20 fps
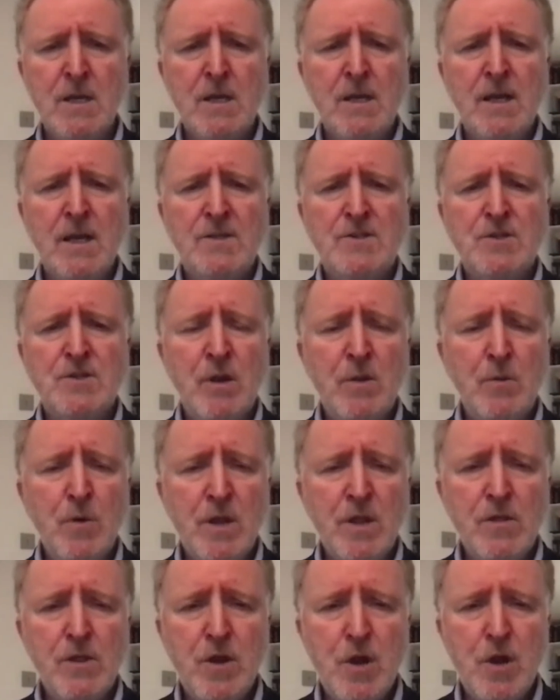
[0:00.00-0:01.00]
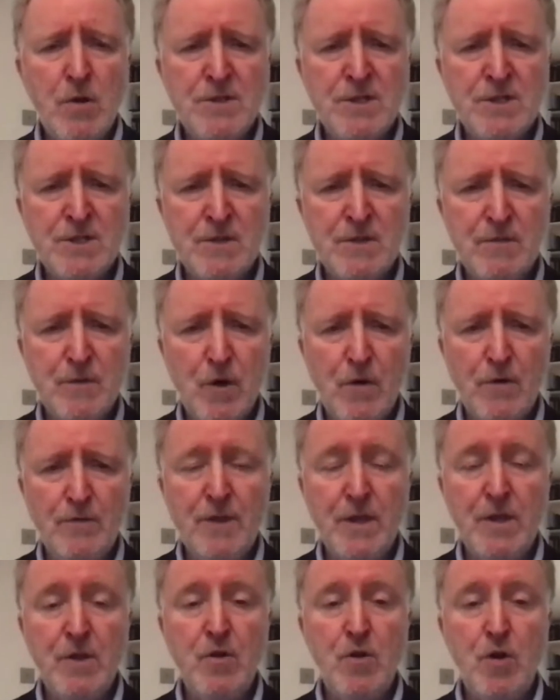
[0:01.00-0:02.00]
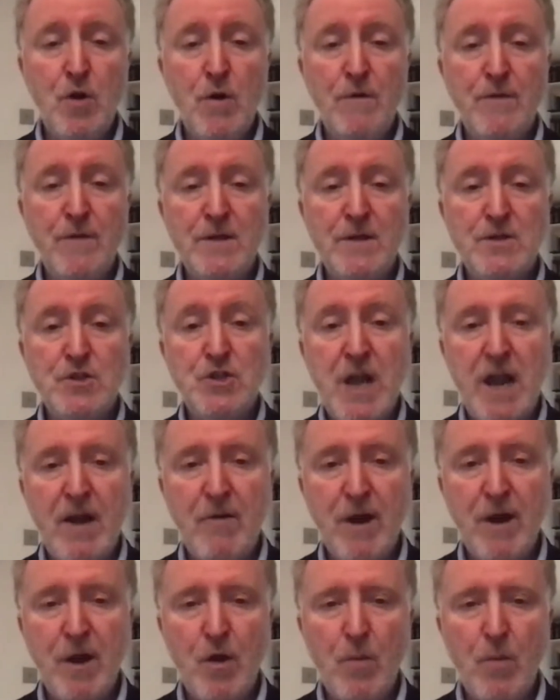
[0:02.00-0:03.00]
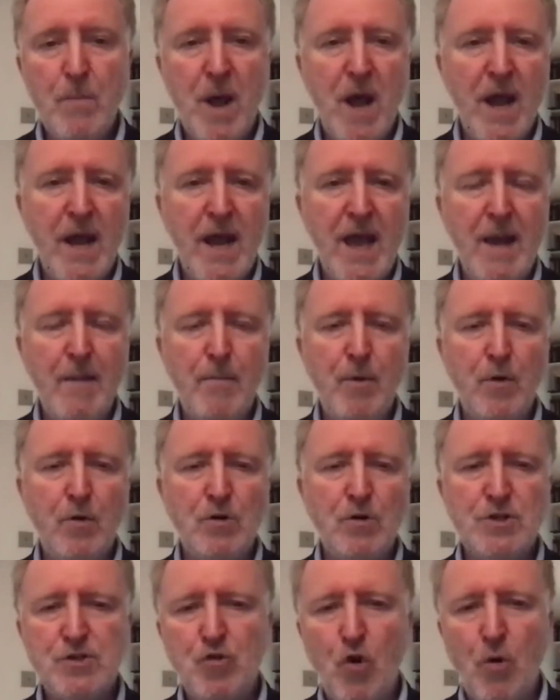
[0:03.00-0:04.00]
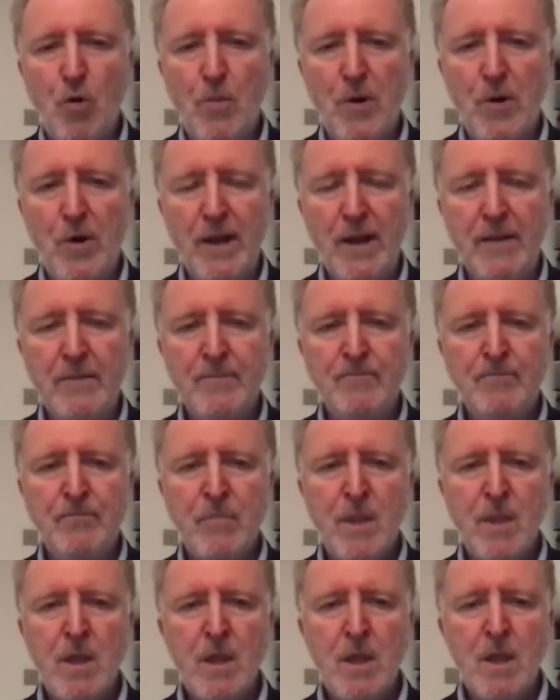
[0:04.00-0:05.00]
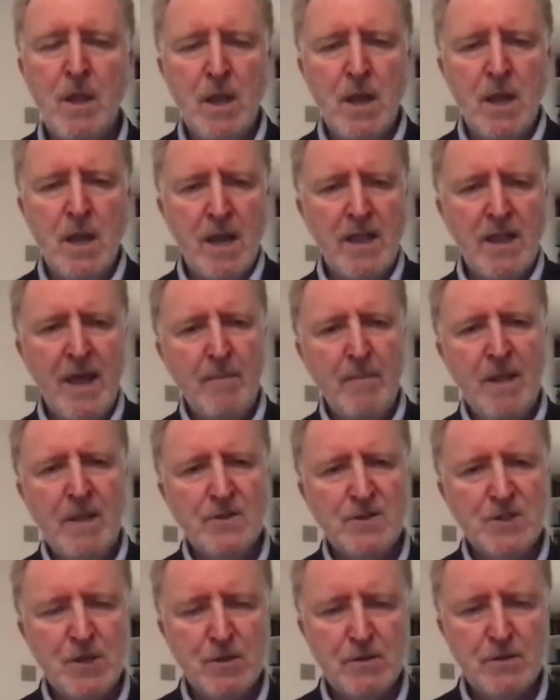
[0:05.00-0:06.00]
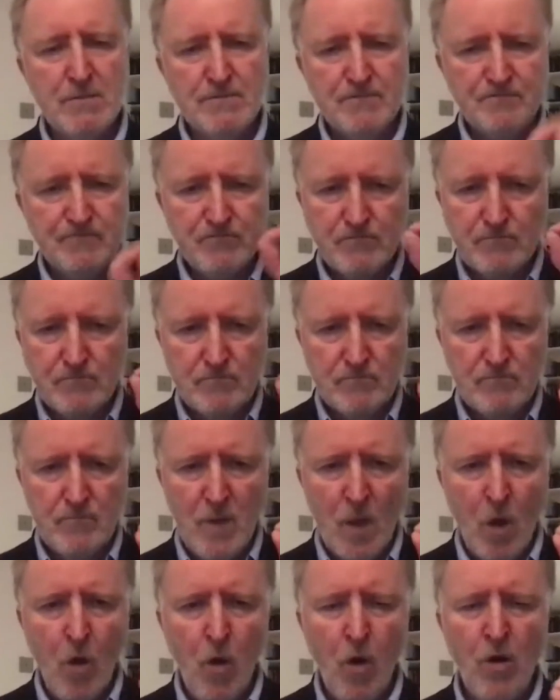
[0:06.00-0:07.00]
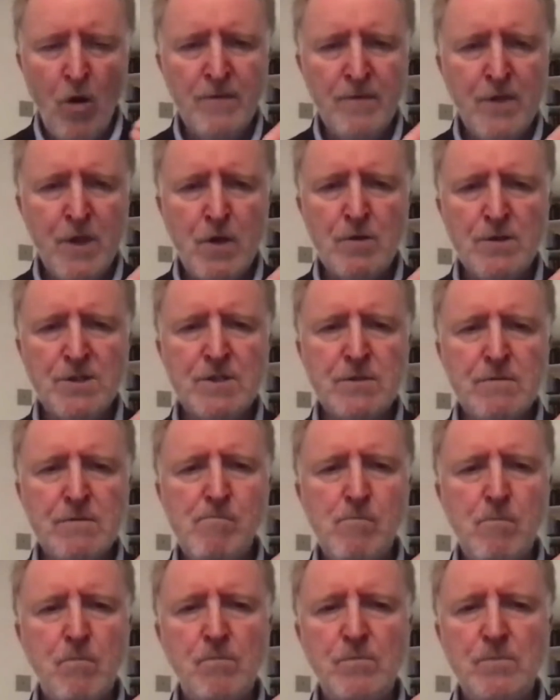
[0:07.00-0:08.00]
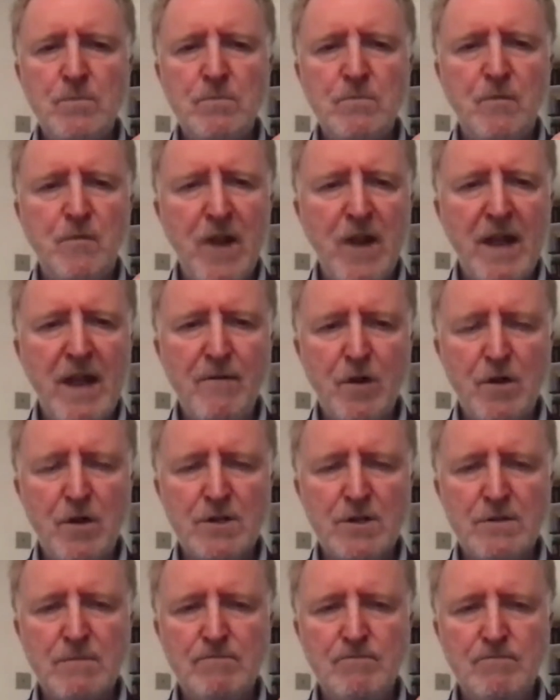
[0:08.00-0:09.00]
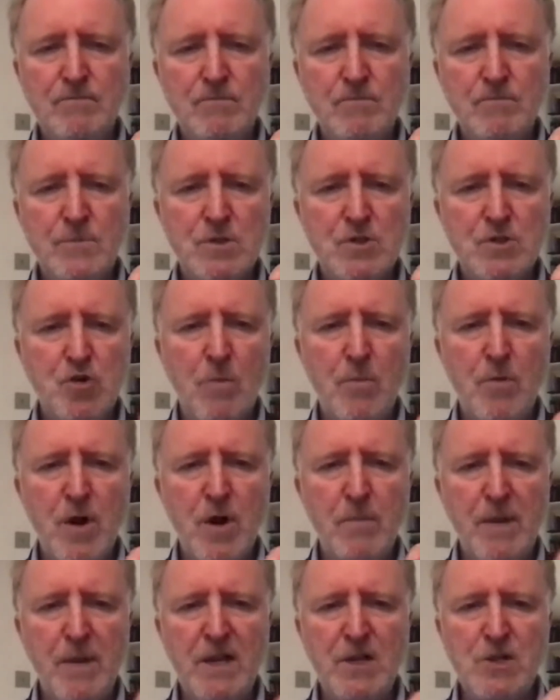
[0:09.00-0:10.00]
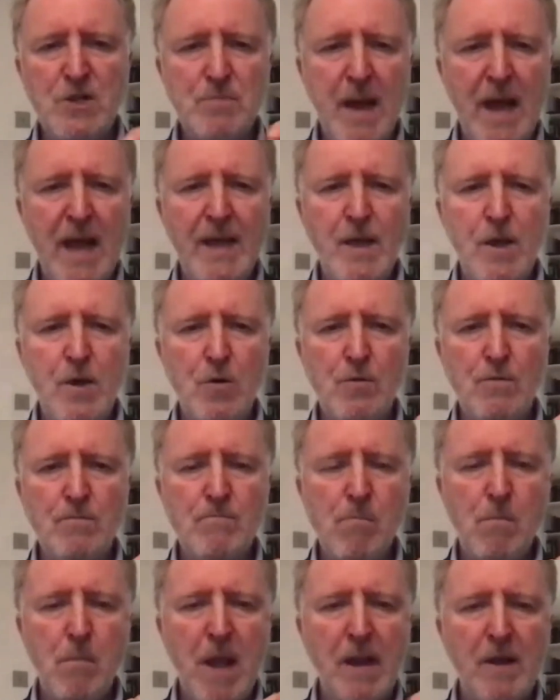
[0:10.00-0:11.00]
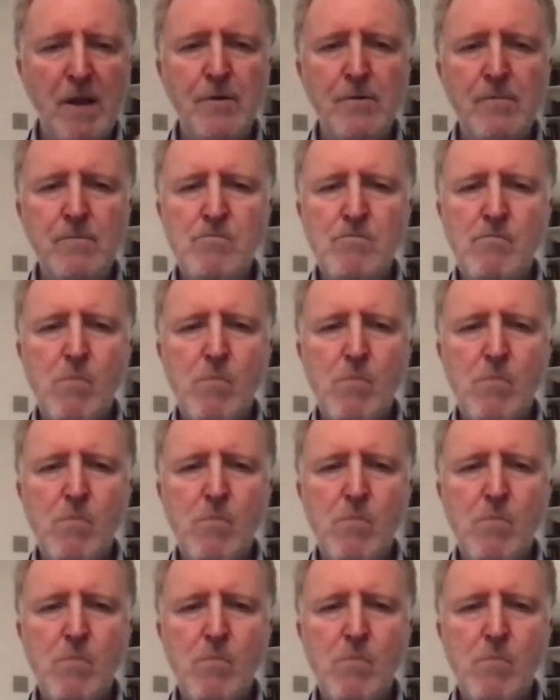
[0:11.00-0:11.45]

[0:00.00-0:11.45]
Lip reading: It's only when the nose is involved that you know if it's cherry or pineapple or strawberry. And that means that all of those flavors, strawberry, peach, mango, melon,